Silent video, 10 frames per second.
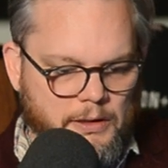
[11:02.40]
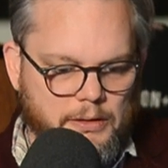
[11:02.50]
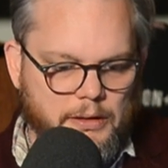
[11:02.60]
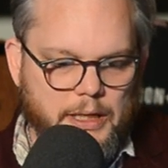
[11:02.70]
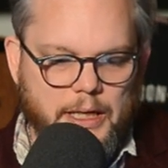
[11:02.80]

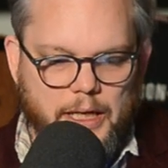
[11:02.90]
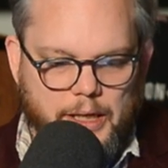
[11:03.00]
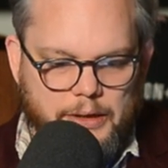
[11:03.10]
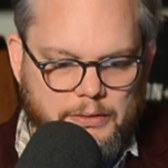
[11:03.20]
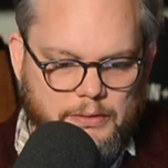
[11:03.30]

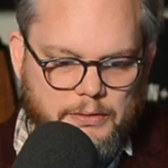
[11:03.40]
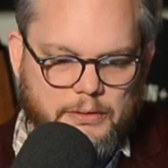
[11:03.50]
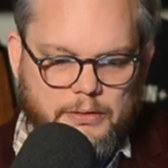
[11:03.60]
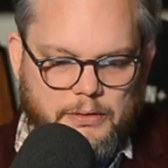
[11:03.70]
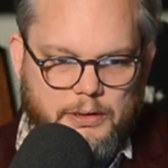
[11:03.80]
and
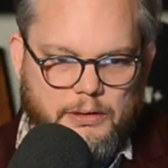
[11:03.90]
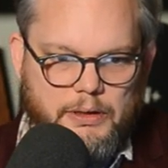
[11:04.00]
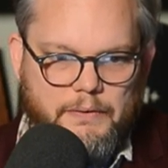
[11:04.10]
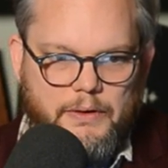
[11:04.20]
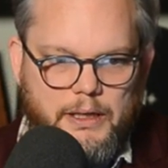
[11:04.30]
you don't
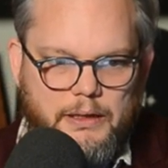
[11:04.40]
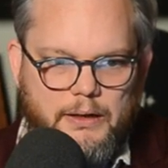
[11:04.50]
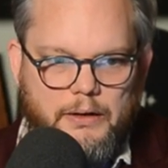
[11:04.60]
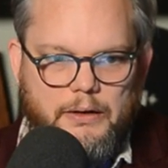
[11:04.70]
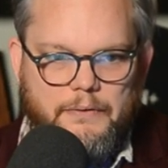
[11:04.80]
even think
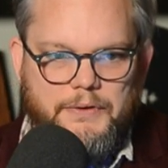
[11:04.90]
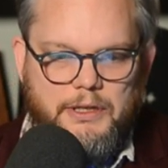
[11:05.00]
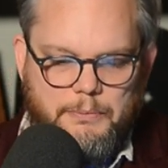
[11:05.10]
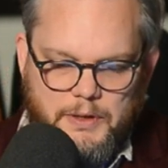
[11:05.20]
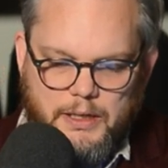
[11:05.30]
uh, of
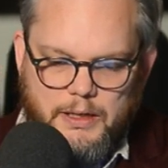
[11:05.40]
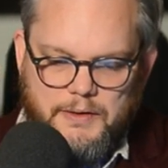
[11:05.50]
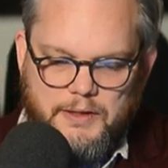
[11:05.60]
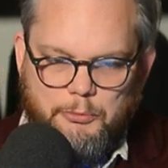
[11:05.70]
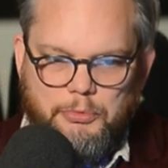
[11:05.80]
something as
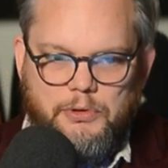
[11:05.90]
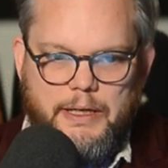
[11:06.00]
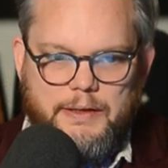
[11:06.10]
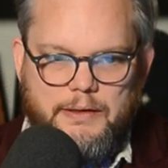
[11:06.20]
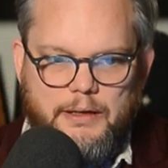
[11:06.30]
simple
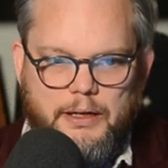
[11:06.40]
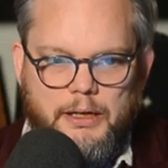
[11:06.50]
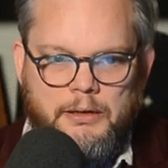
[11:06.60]
as the uh,